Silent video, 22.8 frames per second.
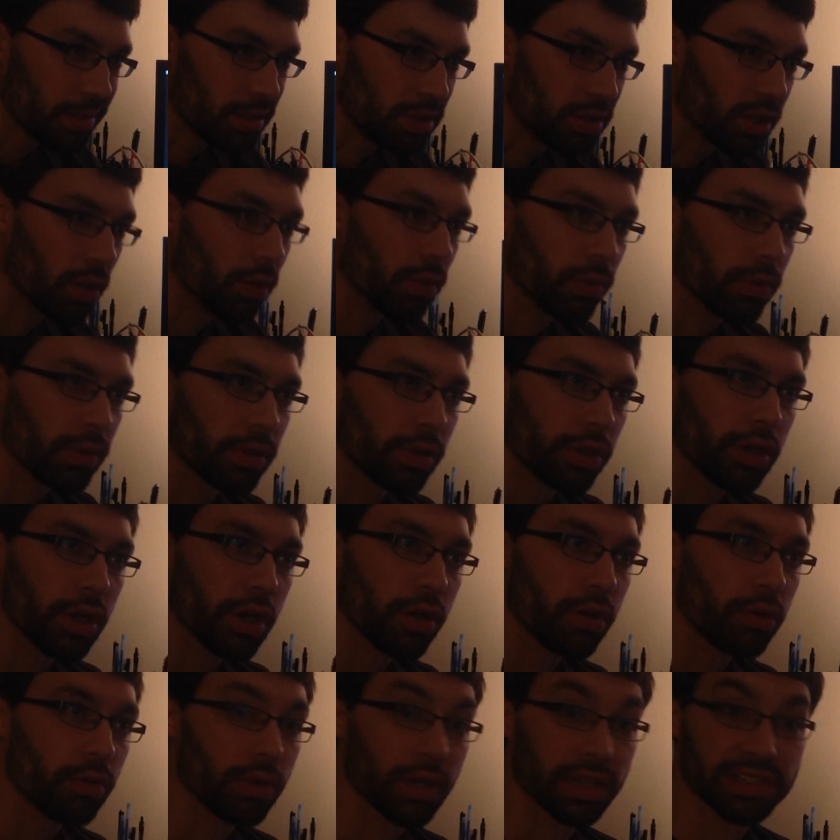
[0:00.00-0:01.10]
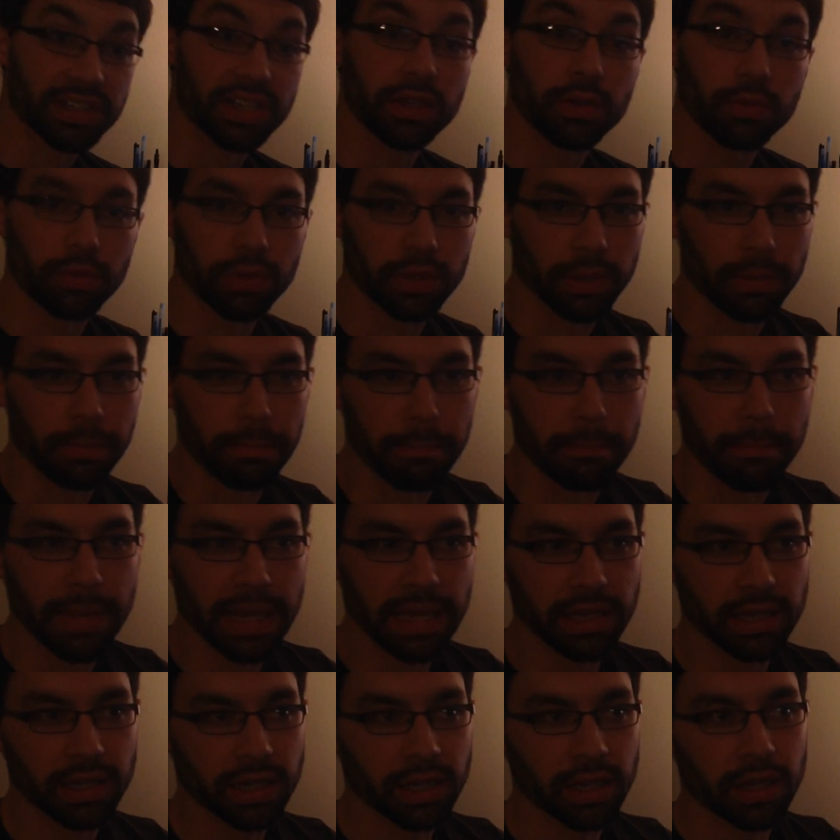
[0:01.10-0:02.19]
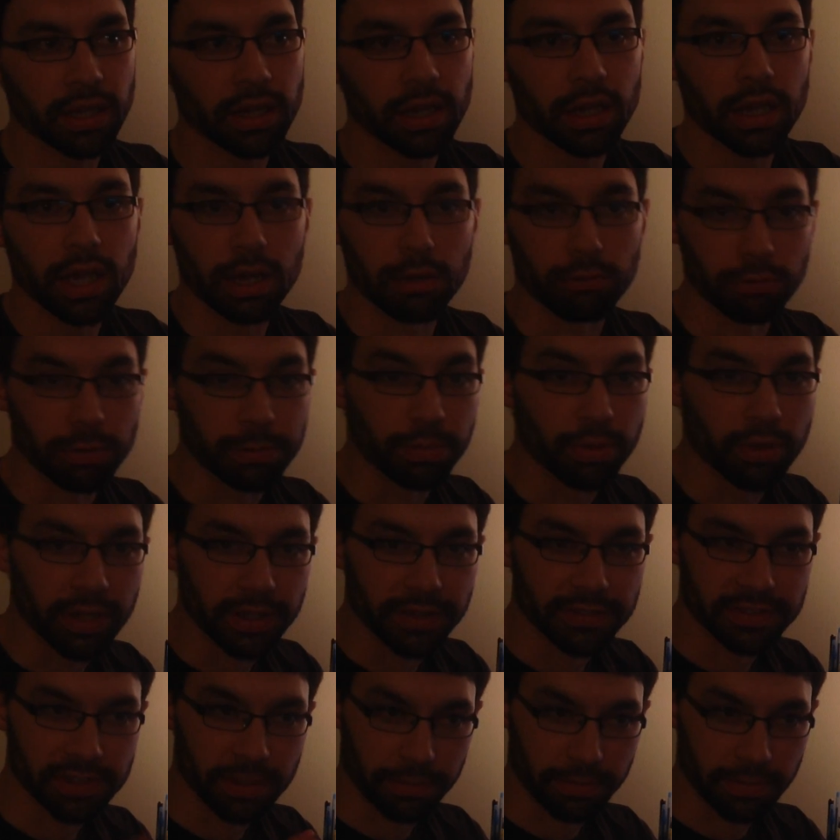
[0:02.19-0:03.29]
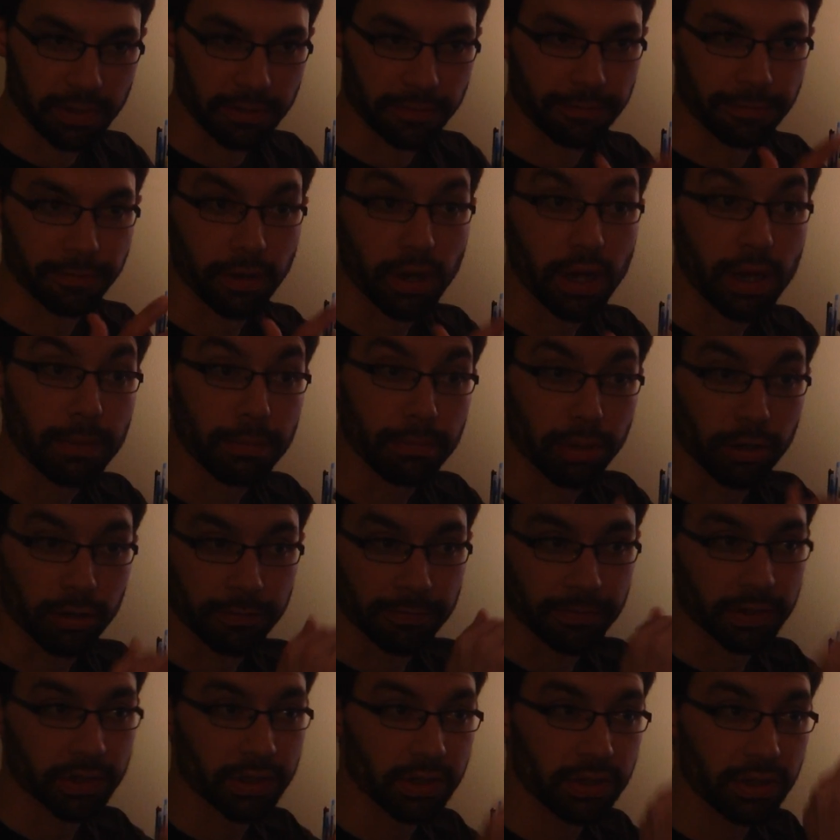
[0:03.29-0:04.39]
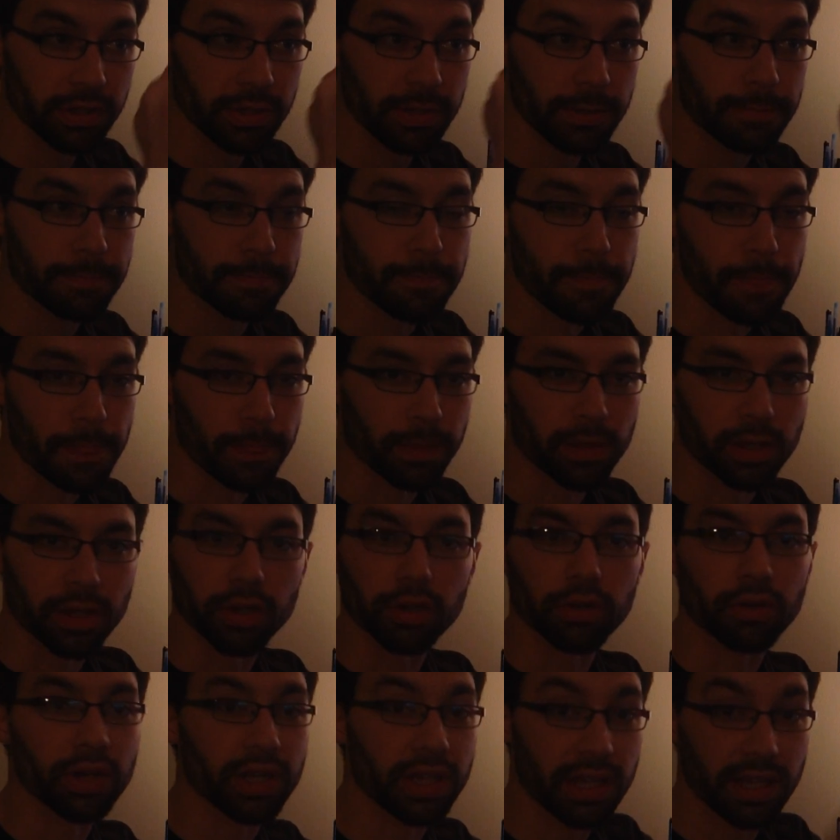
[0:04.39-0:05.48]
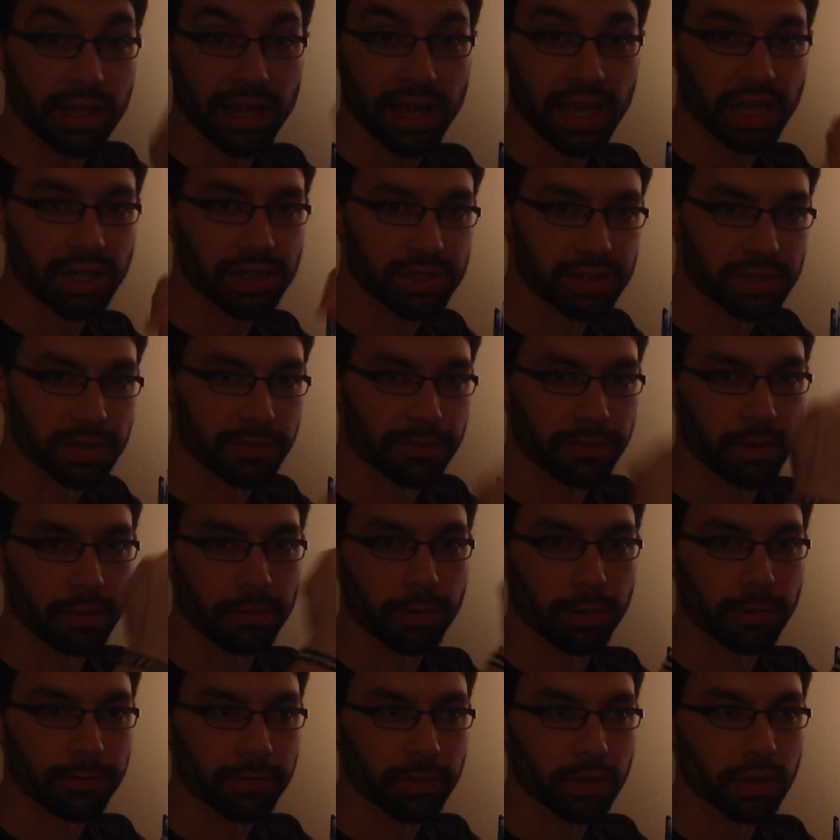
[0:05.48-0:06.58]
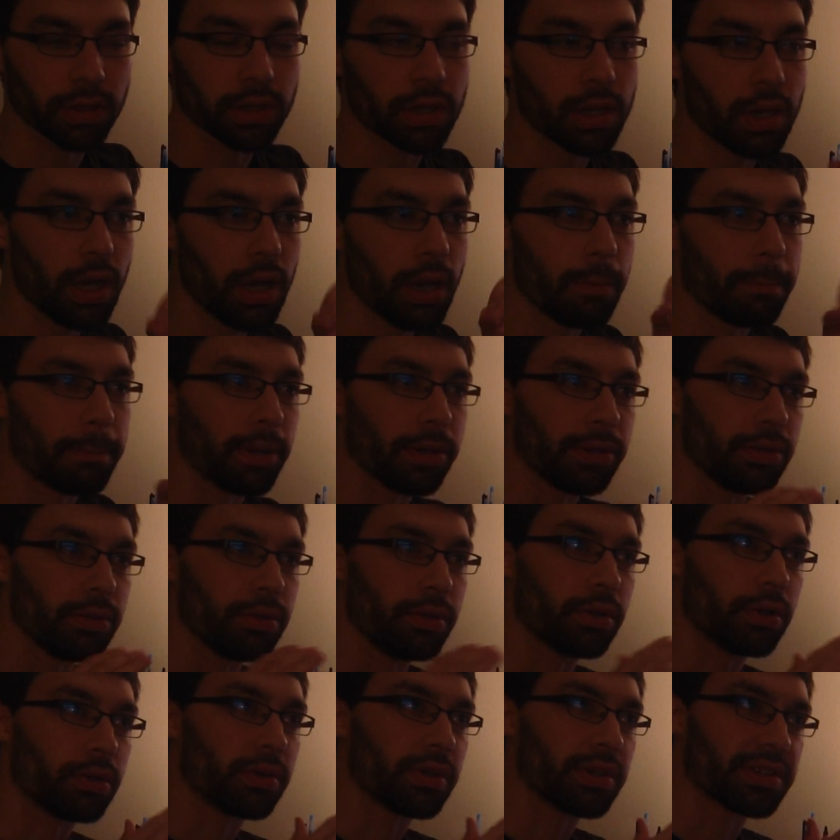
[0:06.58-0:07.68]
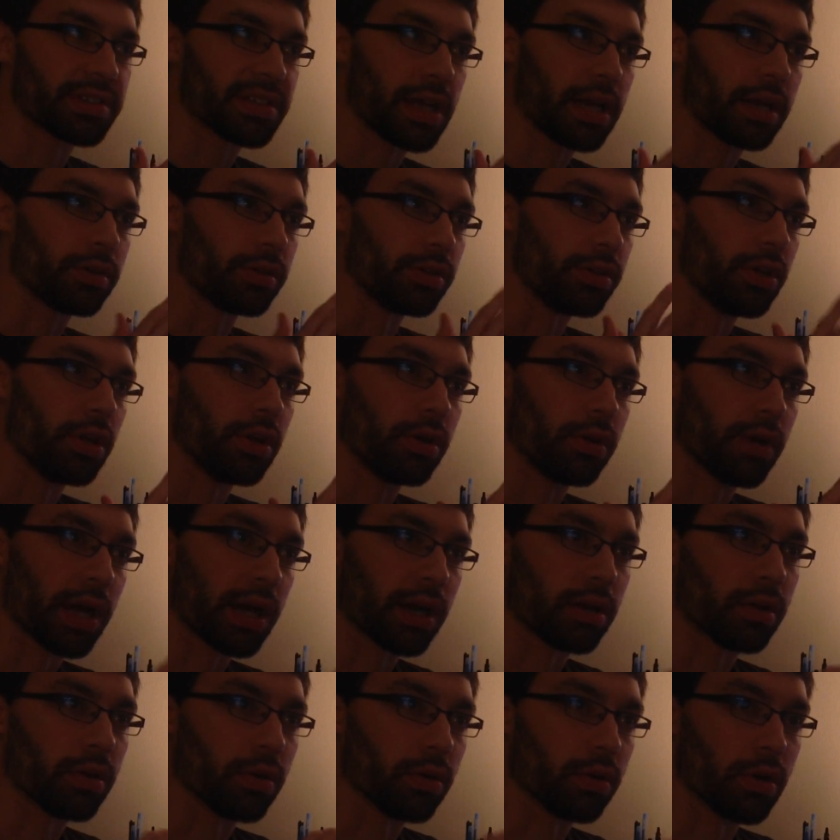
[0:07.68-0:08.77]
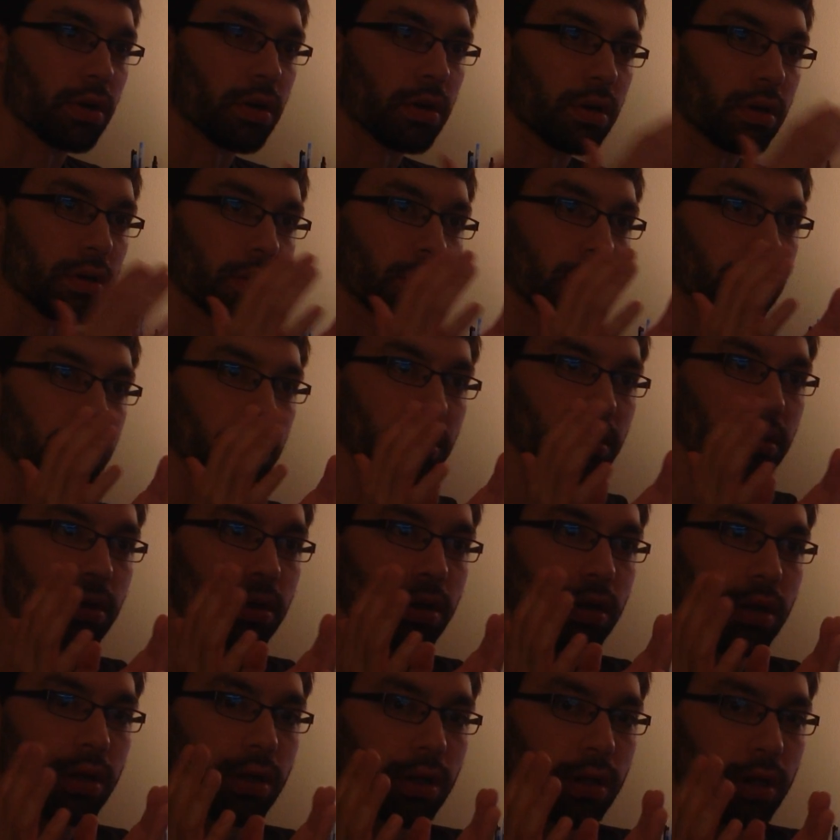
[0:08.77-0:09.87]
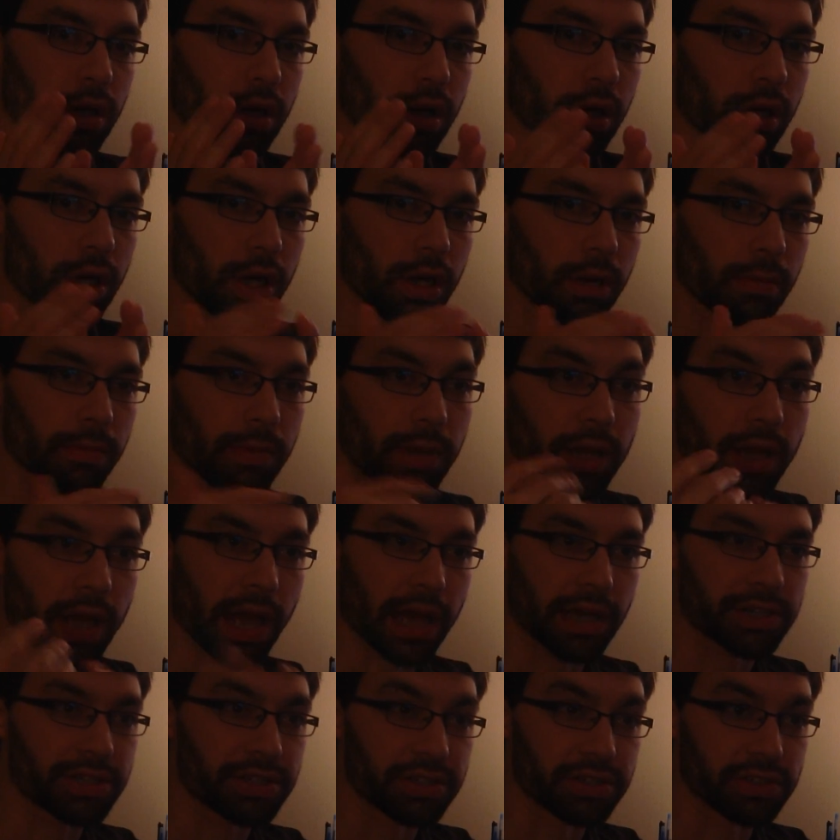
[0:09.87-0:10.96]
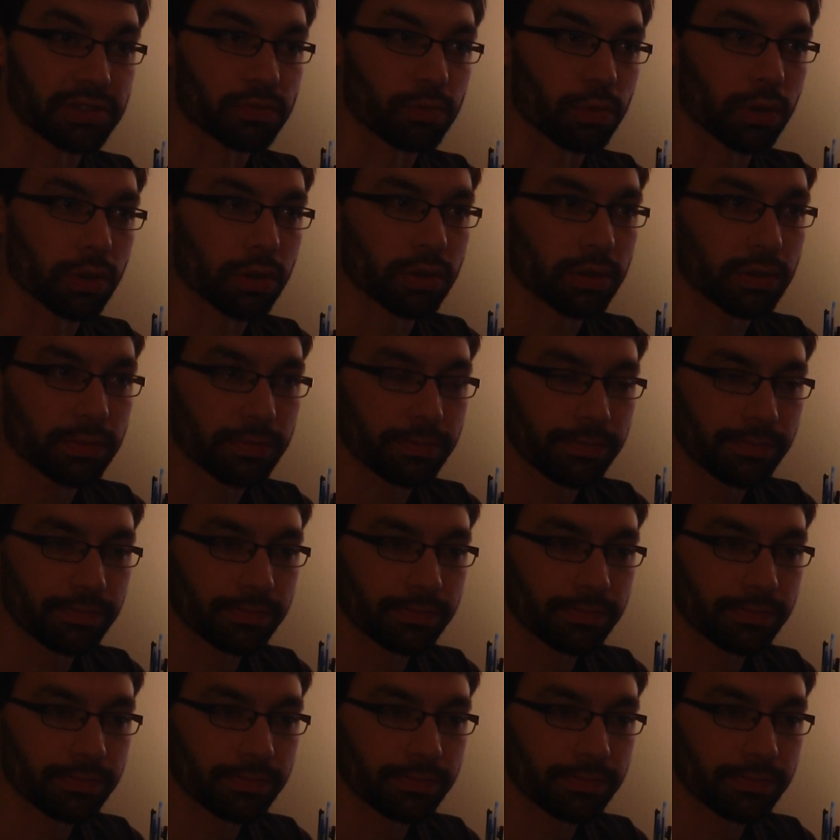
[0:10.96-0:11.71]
don't know, say you want to make a replay of something frame perfectly, linking actions frame perfectly, but you don't exactly know how long actions were,